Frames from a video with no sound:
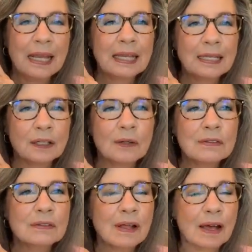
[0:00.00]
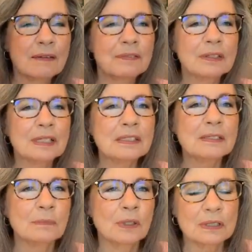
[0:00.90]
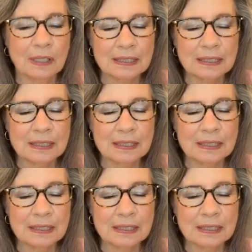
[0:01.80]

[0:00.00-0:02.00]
and it goes live to customers